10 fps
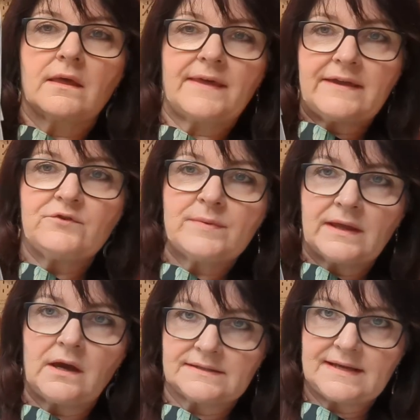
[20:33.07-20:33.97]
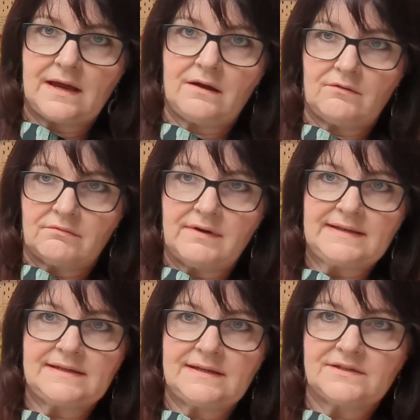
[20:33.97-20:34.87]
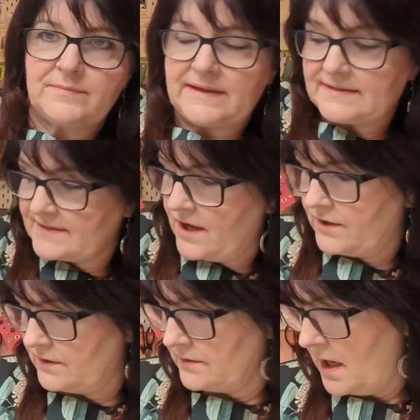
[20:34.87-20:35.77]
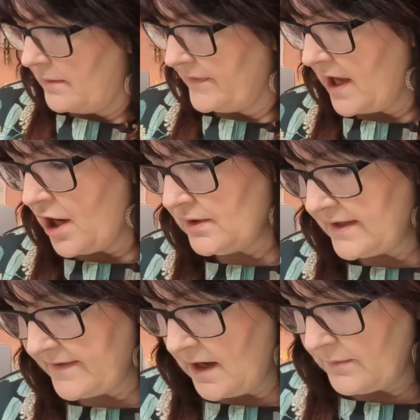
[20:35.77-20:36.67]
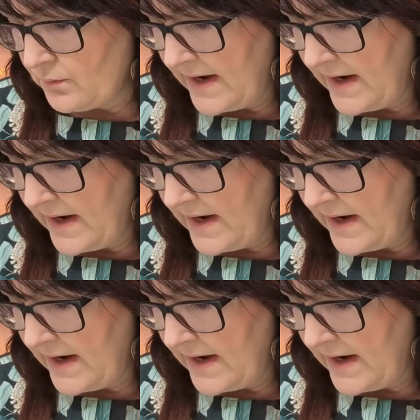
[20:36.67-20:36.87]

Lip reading: They've all been cut out, ready to be sewn. The only thing I'm